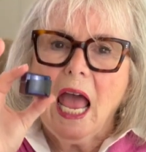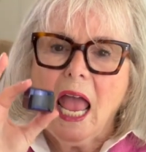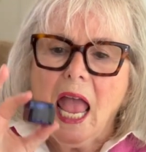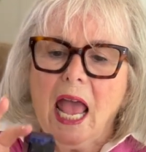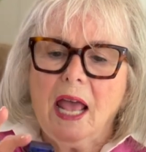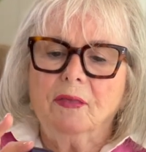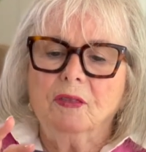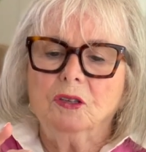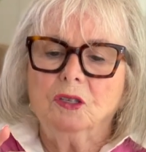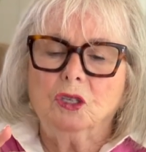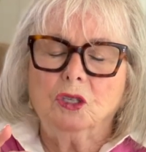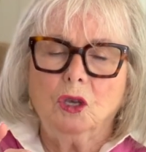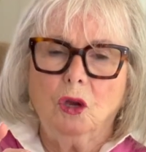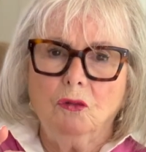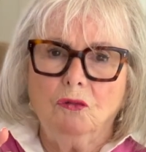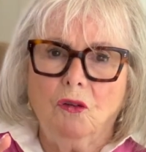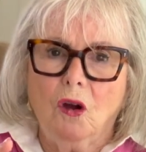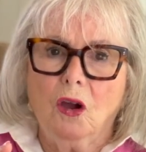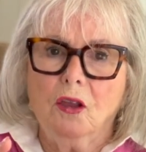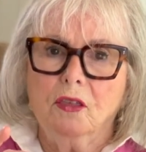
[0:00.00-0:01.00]
and so
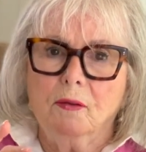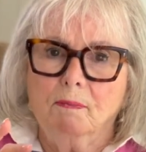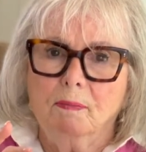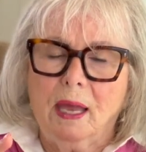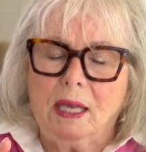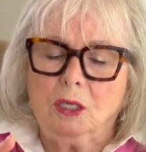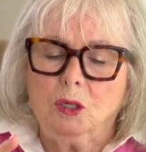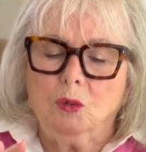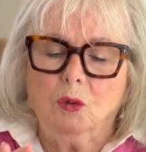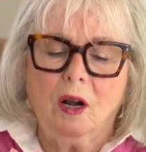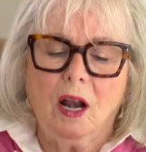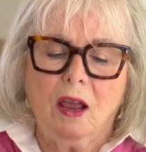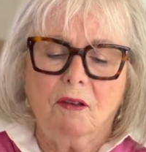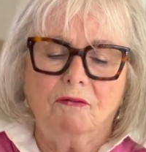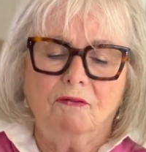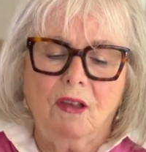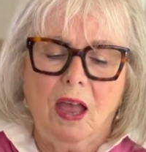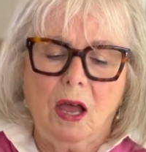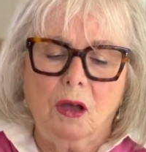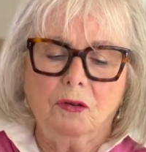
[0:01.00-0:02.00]
far the best one I
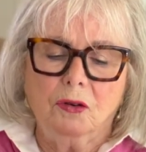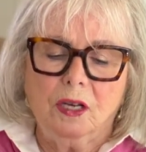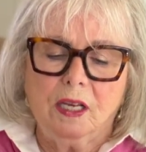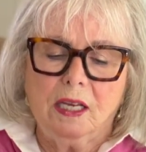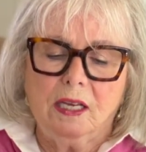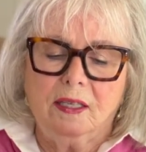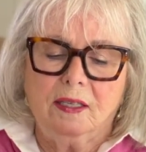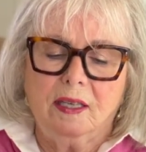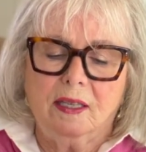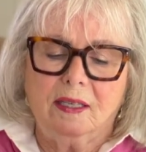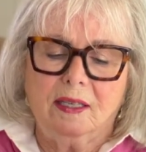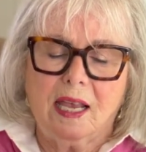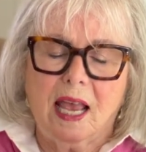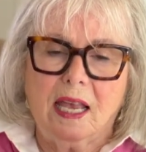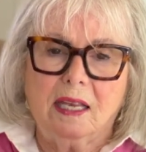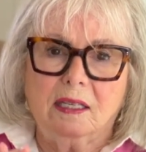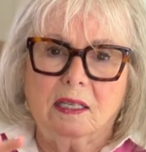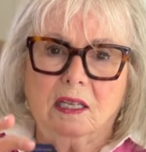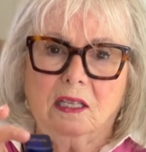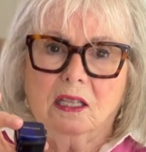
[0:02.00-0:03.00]
found is this
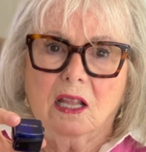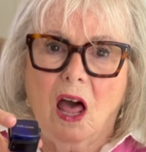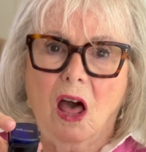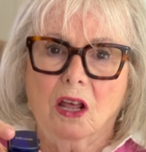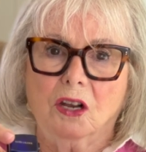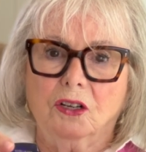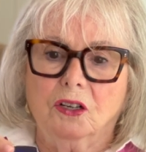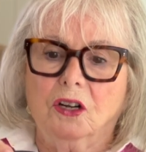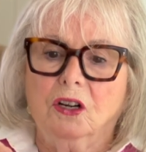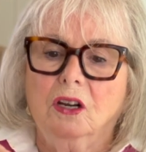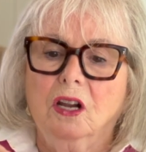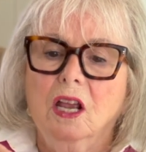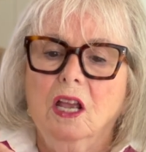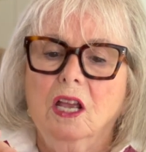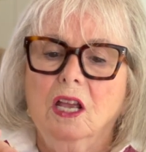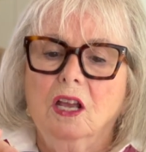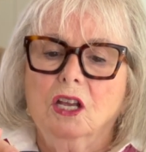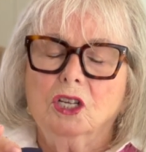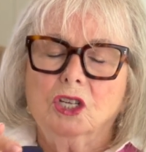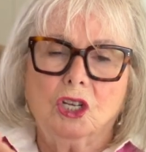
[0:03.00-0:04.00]
Estee Lauder
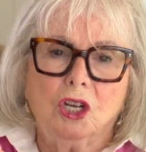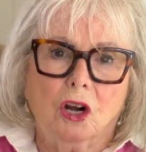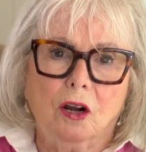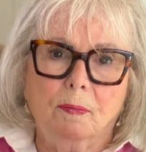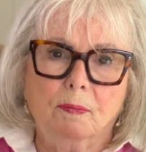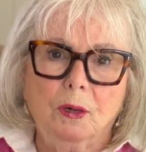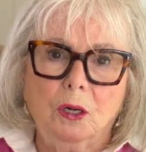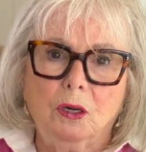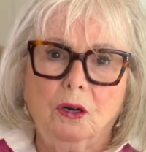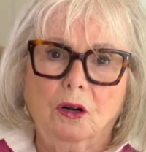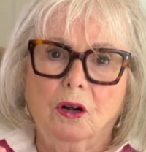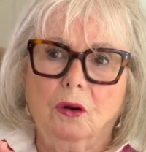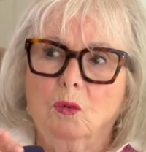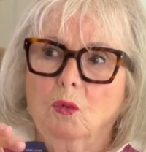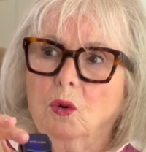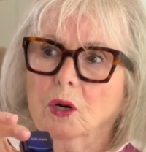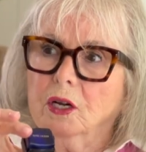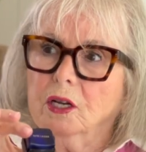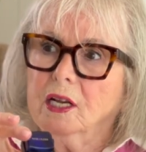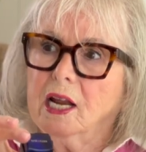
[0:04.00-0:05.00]
sharpener.
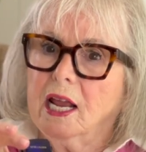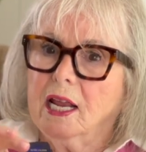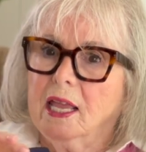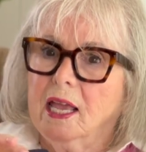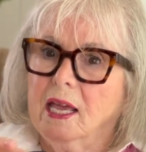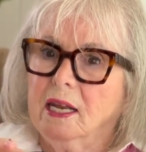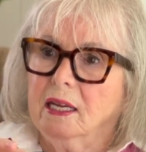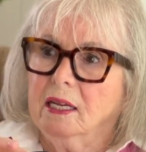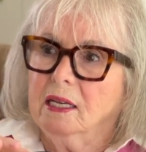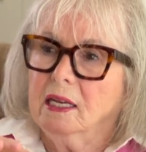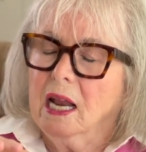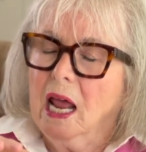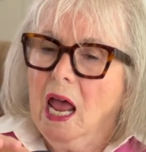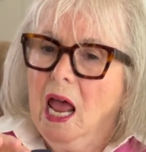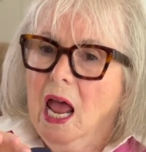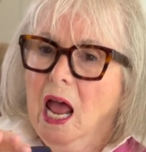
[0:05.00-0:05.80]
Where did I get it?